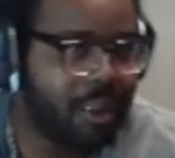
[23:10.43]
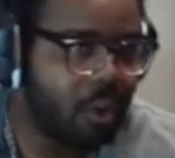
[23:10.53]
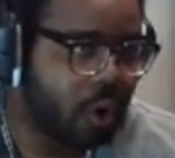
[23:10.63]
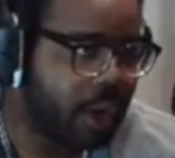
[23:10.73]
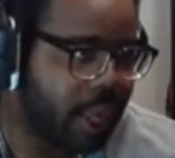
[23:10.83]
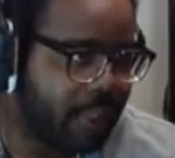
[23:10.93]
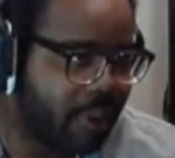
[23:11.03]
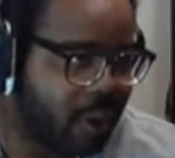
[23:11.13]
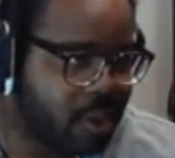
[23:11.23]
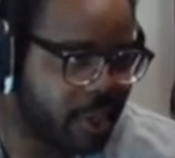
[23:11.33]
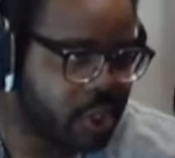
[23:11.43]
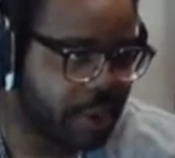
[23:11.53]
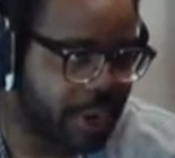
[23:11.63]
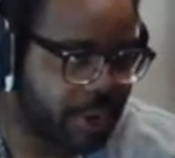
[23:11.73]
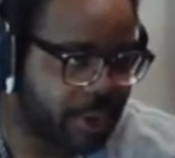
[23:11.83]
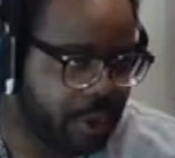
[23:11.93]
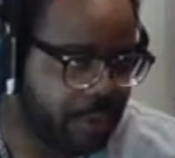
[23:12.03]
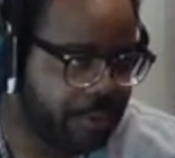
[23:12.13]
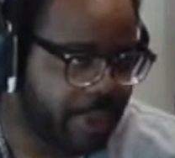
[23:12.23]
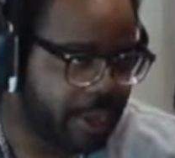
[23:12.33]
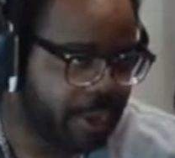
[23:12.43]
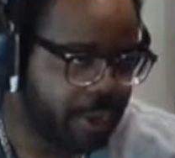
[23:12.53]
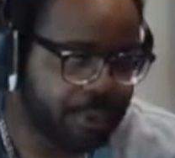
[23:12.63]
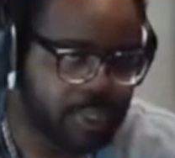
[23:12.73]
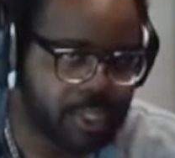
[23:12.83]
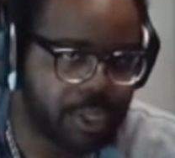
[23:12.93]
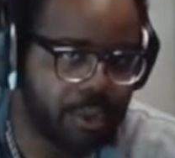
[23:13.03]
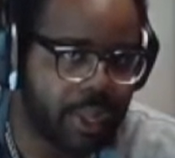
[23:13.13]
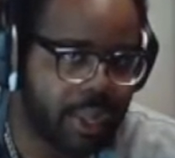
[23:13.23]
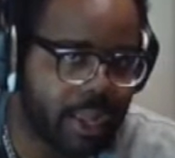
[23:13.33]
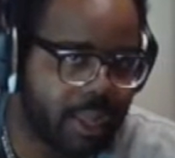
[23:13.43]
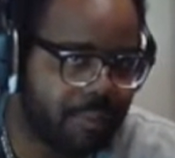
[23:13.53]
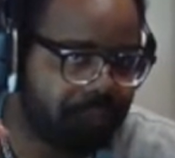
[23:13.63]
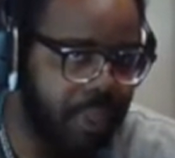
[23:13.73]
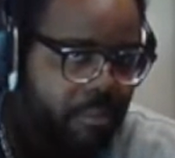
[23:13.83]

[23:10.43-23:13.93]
Or the alternate strat you can do for that cloak is to